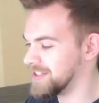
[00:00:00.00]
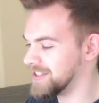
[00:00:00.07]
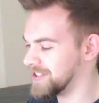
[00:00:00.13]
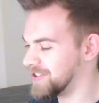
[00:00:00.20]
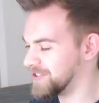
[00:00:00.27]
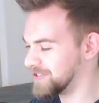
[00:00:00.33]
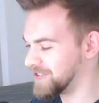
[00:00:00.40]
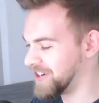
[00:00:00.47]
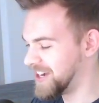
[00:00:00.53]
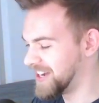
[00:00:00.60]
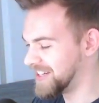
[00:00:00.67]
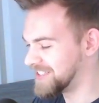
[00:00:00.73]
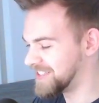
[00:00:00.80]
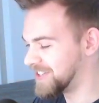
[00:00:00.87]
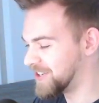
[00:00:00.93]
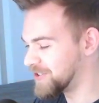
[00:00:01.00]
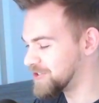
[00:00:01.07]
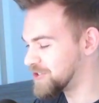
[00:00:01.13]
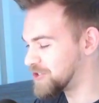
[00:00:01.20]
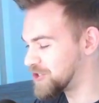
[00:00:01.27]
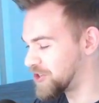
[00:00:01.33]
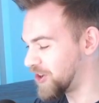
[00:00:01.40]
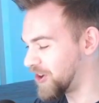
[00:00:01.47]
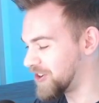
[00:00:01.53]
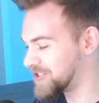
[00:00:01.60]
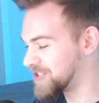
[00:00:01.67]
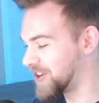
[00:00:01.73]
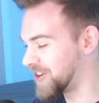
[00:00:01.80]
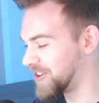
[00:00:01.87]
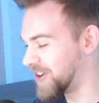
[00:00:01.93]
All right, there's
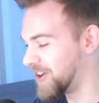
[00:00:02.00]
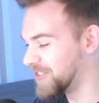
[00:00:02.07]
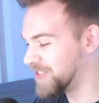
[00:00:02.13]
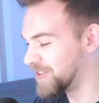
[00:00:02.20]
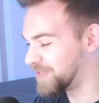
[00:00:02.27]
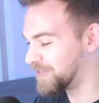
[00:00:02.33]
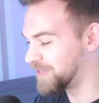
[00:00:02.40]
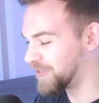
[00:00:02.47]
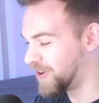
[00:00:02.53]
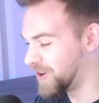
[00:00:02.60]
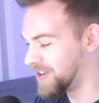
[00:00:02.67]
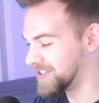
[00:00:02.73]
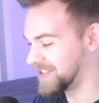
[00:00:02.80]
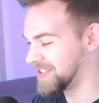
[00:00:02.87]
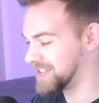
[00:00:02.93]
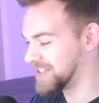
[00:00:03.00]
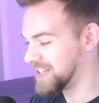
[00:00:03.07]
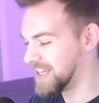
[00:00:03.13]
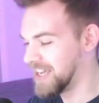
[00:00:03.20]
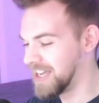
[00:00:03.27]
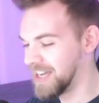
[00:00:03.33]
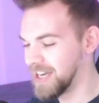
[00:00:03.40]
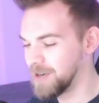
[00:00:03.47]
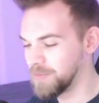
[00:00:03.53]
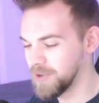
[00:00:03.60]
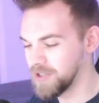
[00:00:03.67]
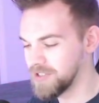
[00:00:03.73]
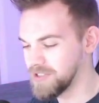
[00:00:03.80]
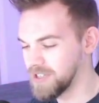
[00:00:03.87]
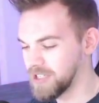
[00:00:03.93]
Charizard on the front. We're
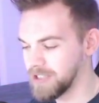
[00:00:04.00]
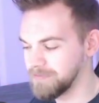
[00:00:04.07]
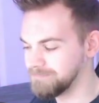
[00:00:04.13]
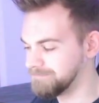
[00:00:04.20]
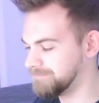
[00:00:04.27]
just going to...